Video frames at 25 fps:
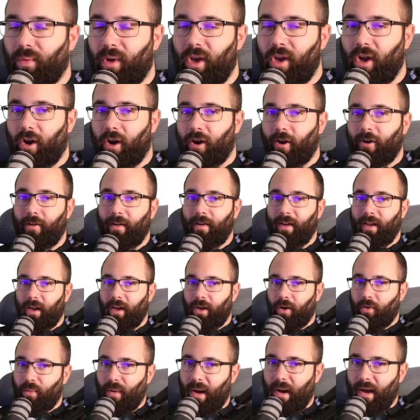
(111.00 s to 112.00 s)
are
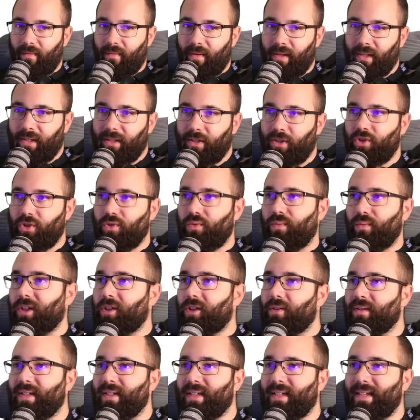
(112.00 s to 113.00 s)
in Revit. So
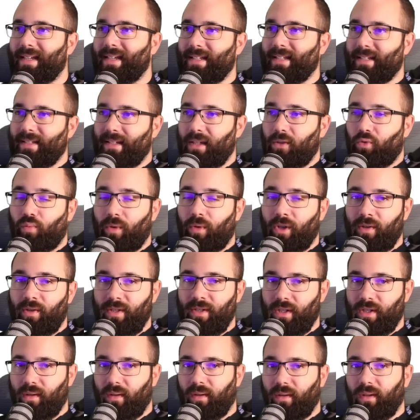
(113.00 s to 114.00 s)
what you'll see is that when you
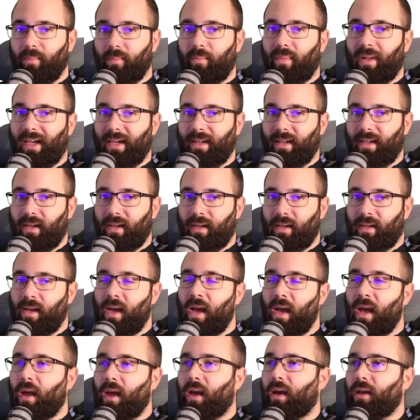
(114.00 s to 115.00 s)
install the plugin,
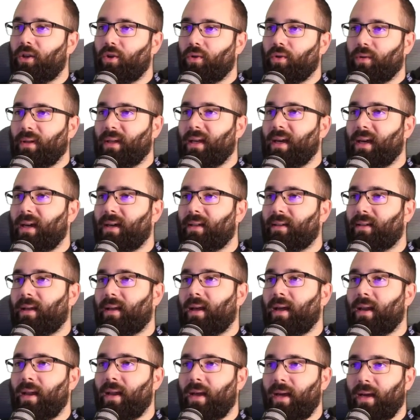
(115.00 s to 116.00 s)
you'll get
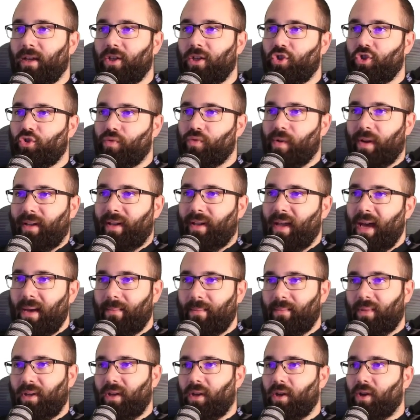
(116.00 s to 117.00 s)
an extra
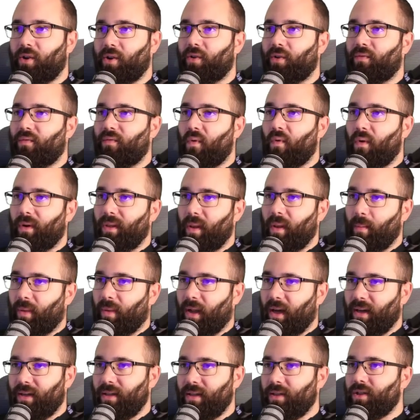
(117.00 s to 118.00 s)
tab here for the
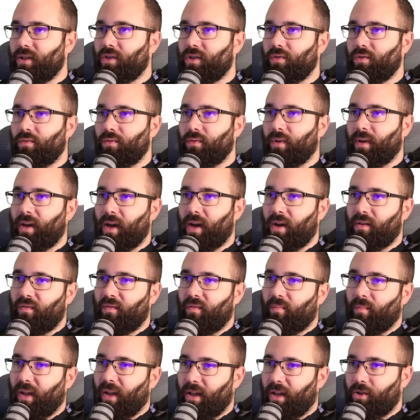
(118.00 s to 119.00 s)
plugin, so Knauf
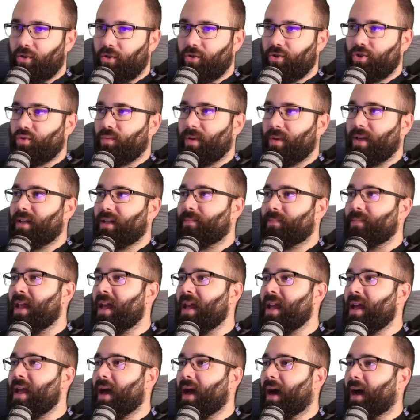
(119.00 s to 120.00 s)
Planner Suite.
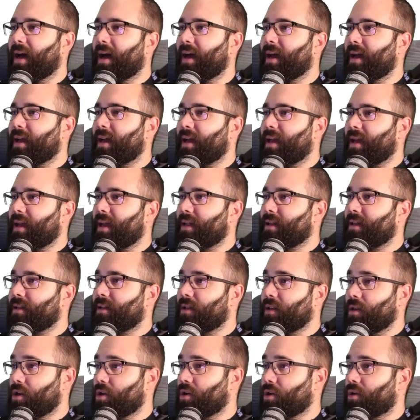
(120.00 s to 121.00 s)
Uh, and
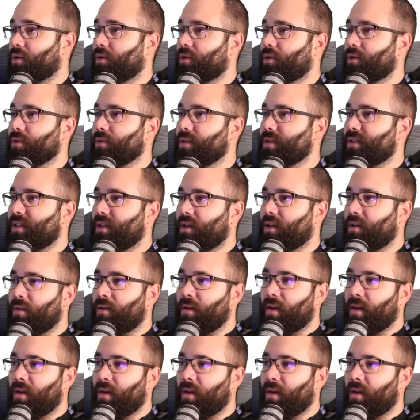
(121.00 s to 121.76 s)
here you'll see you